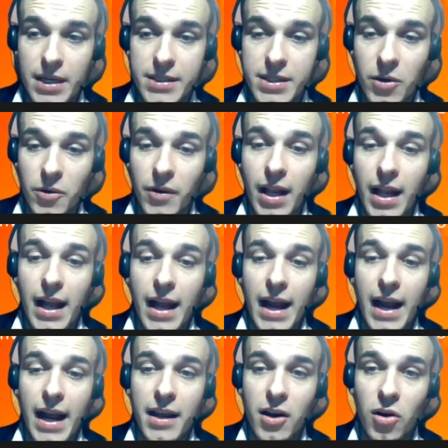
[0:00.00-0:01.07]
So
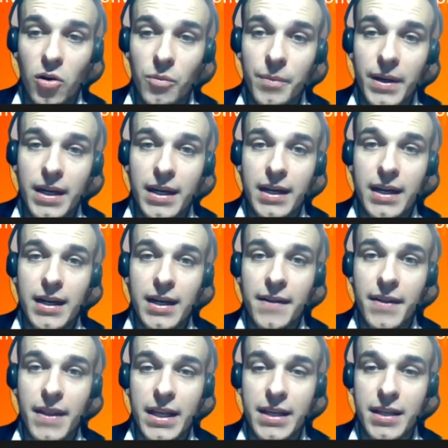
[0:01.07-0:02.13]
I hope
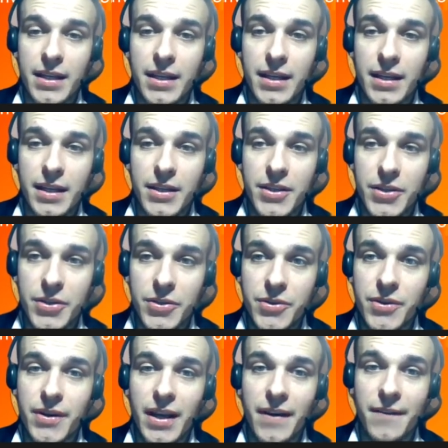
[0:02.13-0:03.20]
that
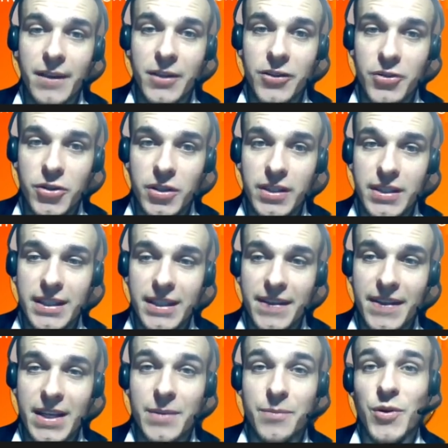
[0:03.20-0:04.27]
you have enjoyed
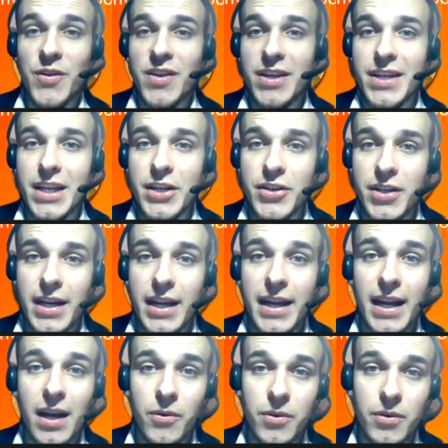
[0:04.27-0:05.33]
the presentation, and
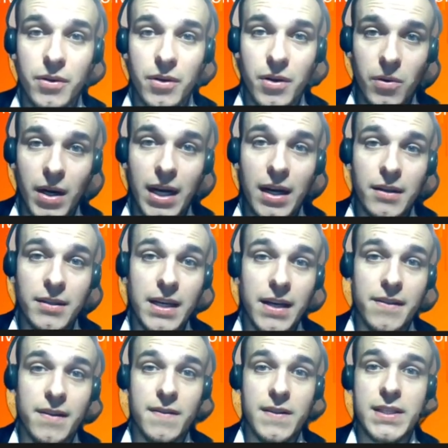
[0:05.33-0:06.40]
now you know how
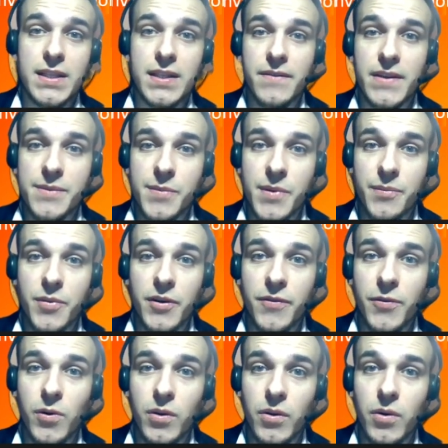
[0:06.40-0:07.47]
does this investment
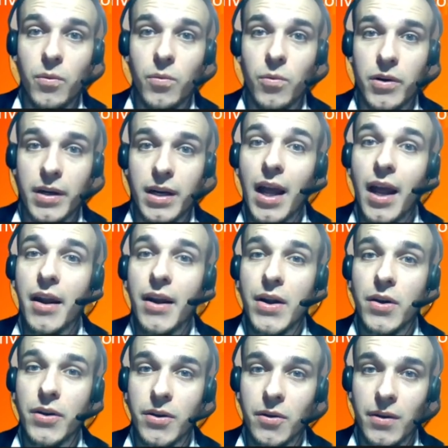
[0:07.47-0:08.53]
portfolio work,
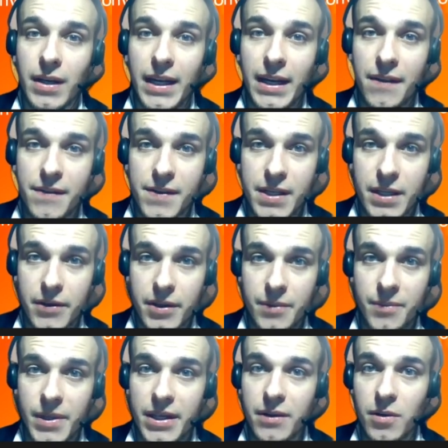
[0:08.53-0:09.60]
not only in theory
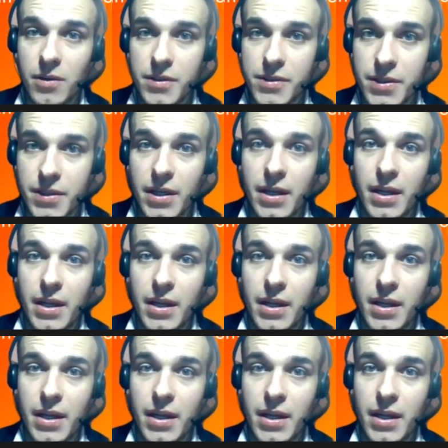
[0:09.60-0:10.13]
but also